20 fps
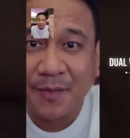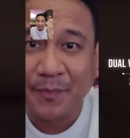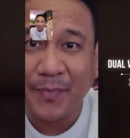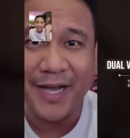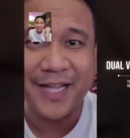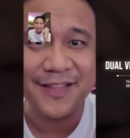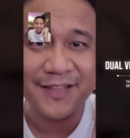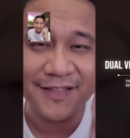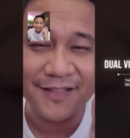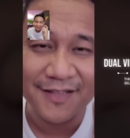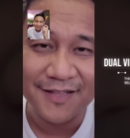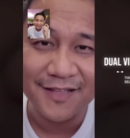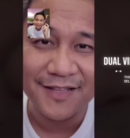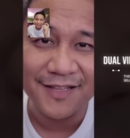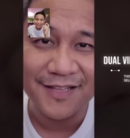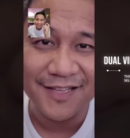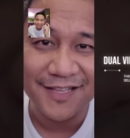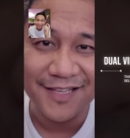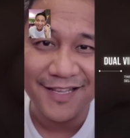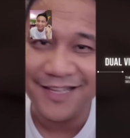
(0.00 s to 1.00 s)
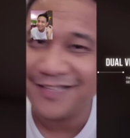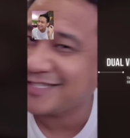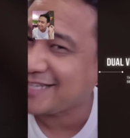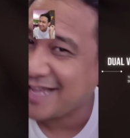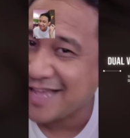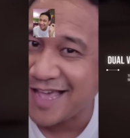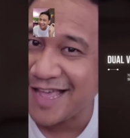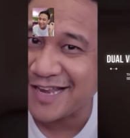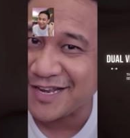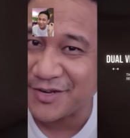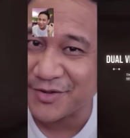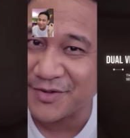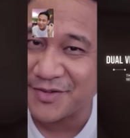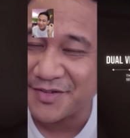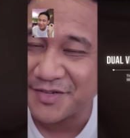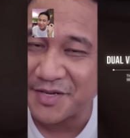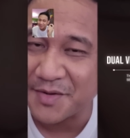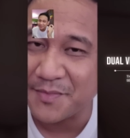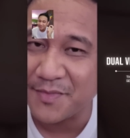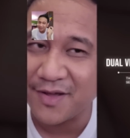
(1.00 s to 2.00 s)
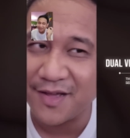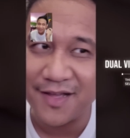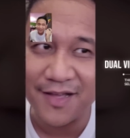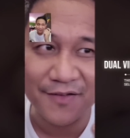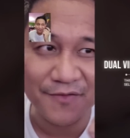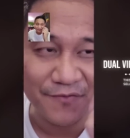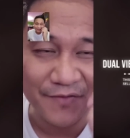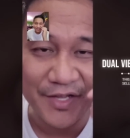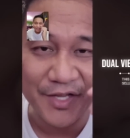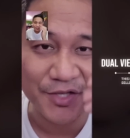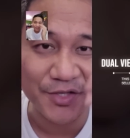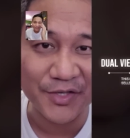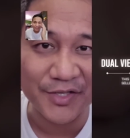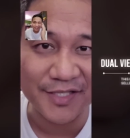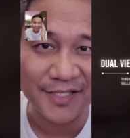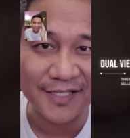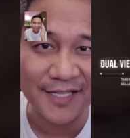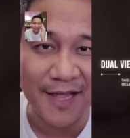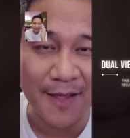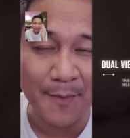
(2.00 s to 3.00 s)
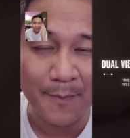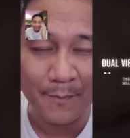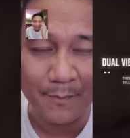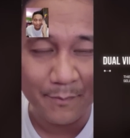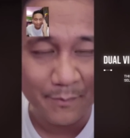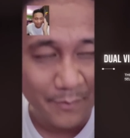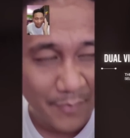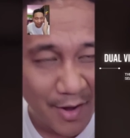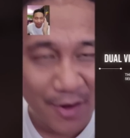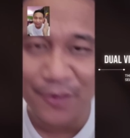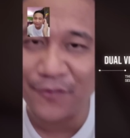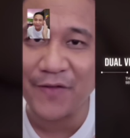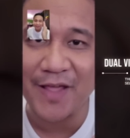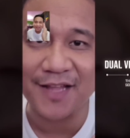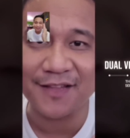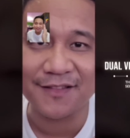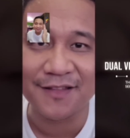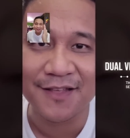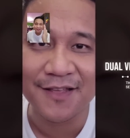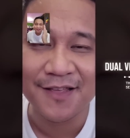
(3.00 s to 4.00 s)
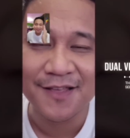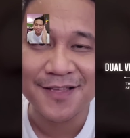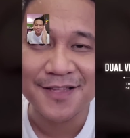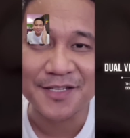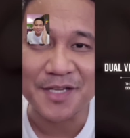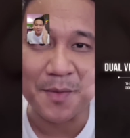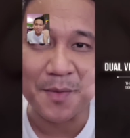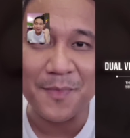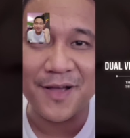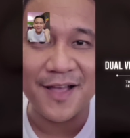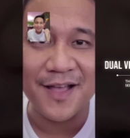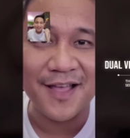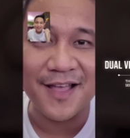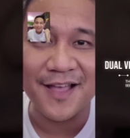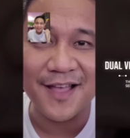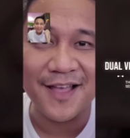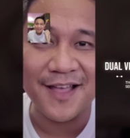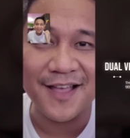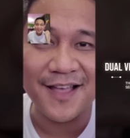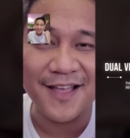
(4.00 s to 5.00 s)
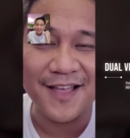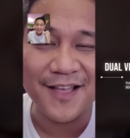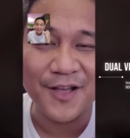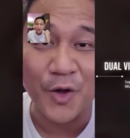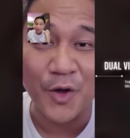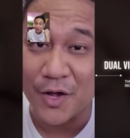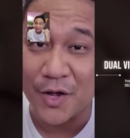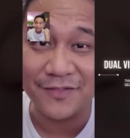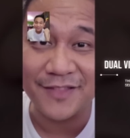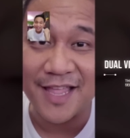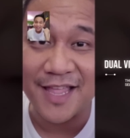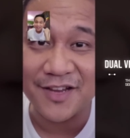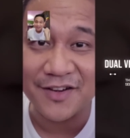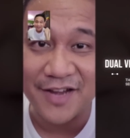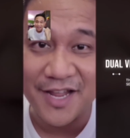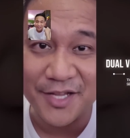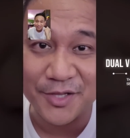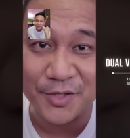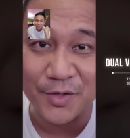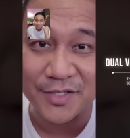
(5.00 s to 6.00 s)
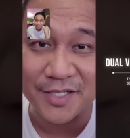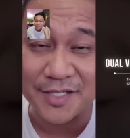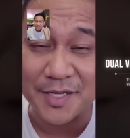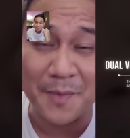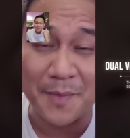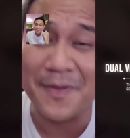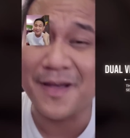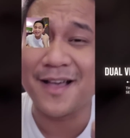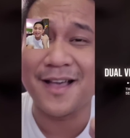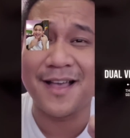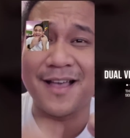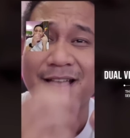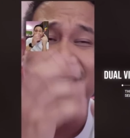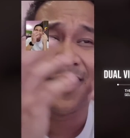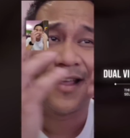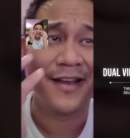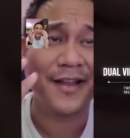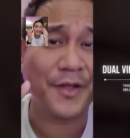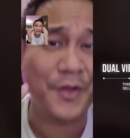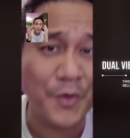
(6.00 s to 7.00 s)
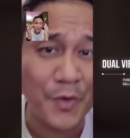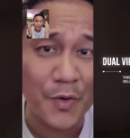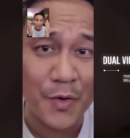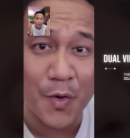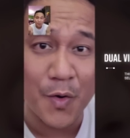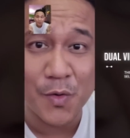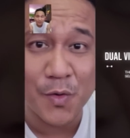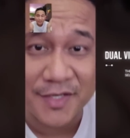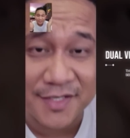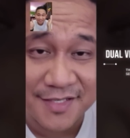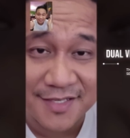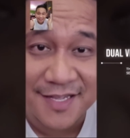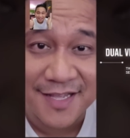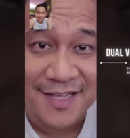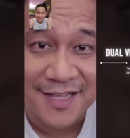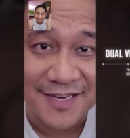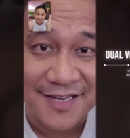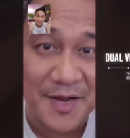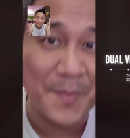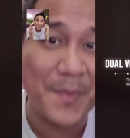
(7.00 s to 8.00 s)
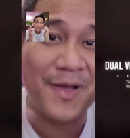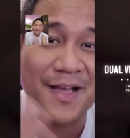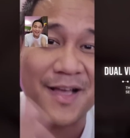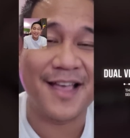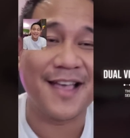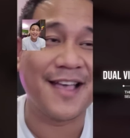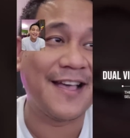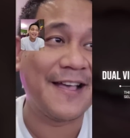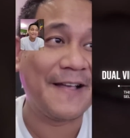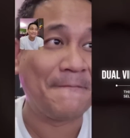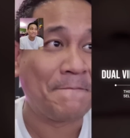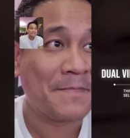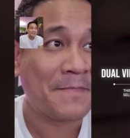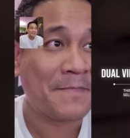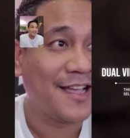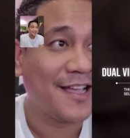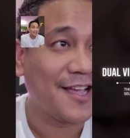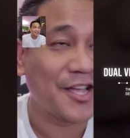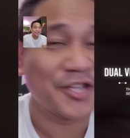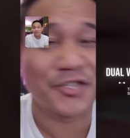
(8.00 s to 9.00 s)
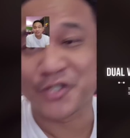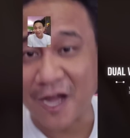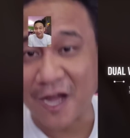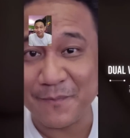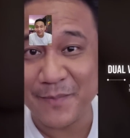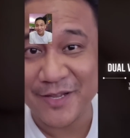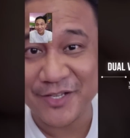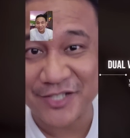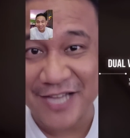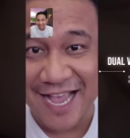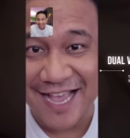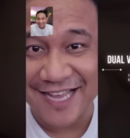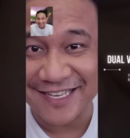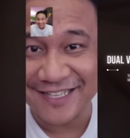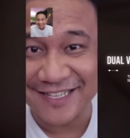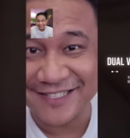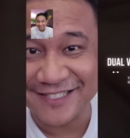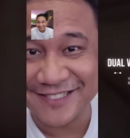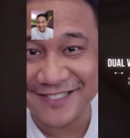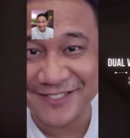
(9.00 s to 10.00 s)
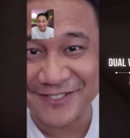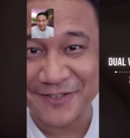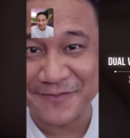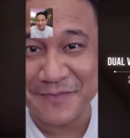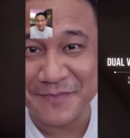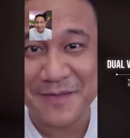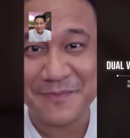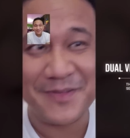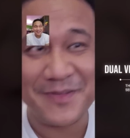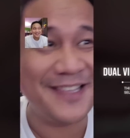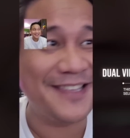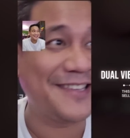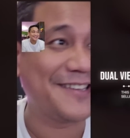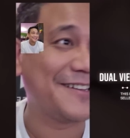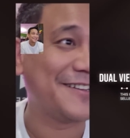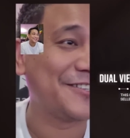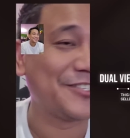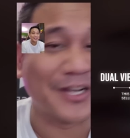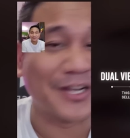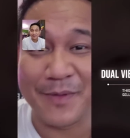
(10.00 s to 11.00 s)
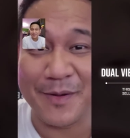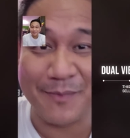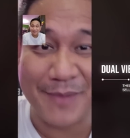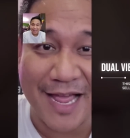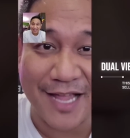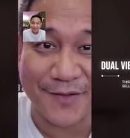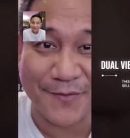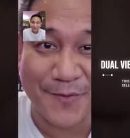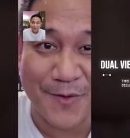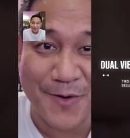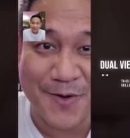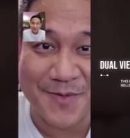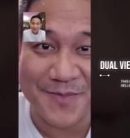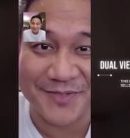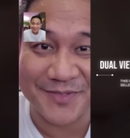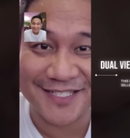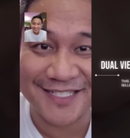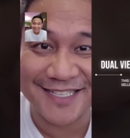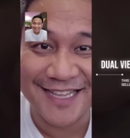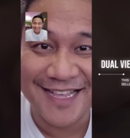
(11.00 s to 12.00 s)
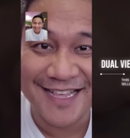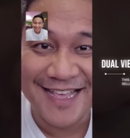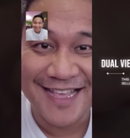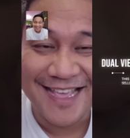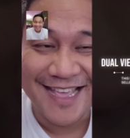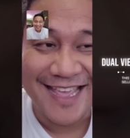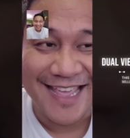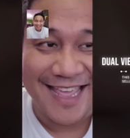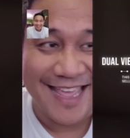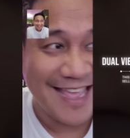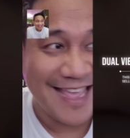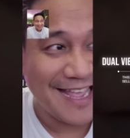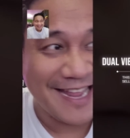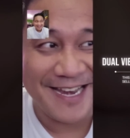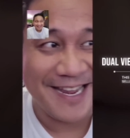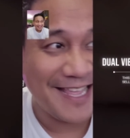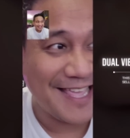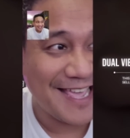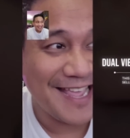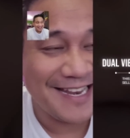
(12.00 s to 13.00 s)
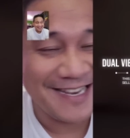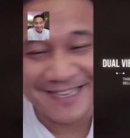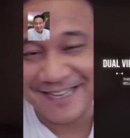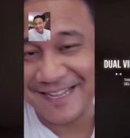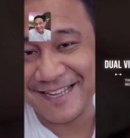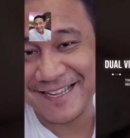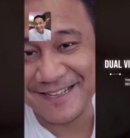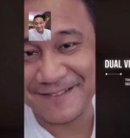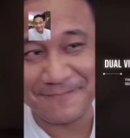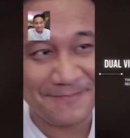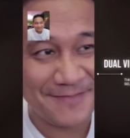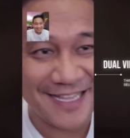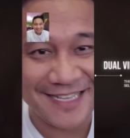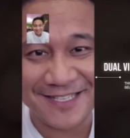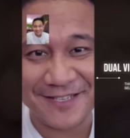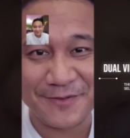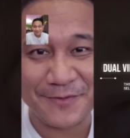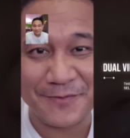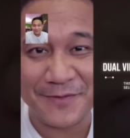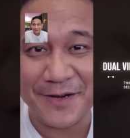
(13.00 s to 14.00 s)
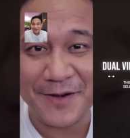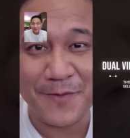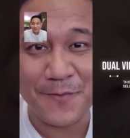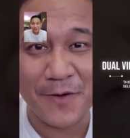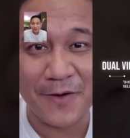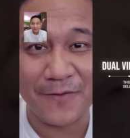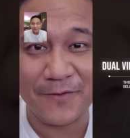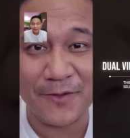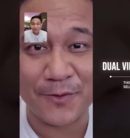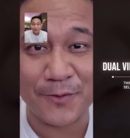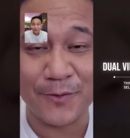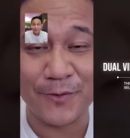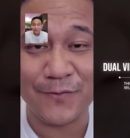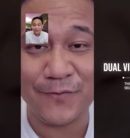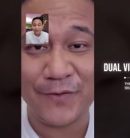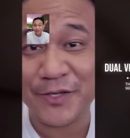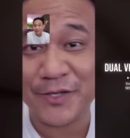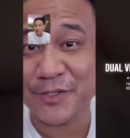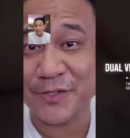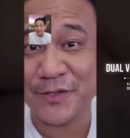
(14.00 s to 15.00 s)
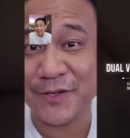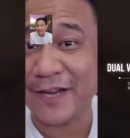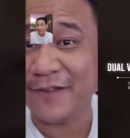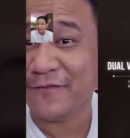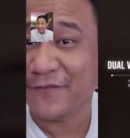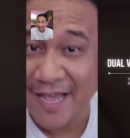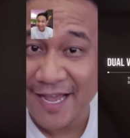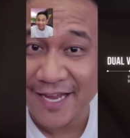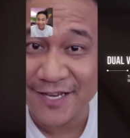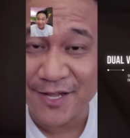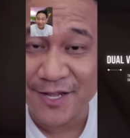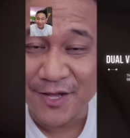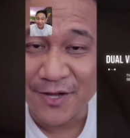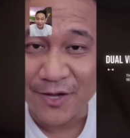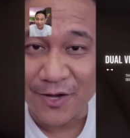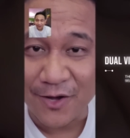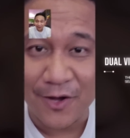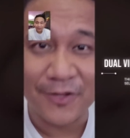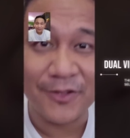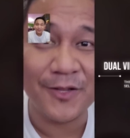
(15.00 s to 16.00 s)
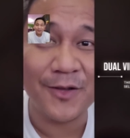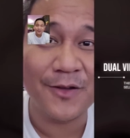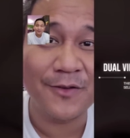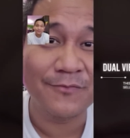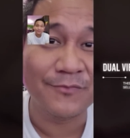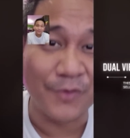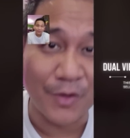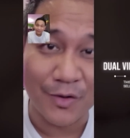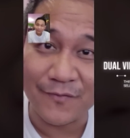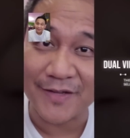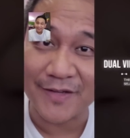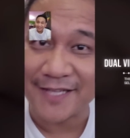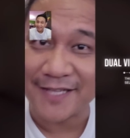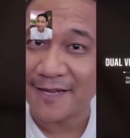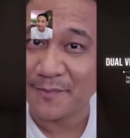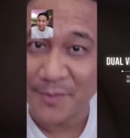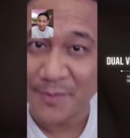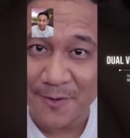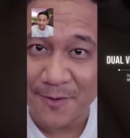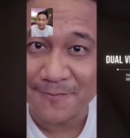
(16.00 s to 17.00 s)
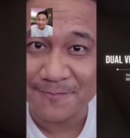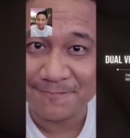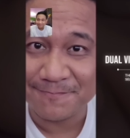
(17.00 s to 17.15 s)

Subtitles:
But, isa yan, no? Sa mga features na perfect sa mga content creators, sa mga nag-host ng mga shopping channels or maybe shopping platforms. And again, that's really one of the cool features you can find on the Nova 10 Pro.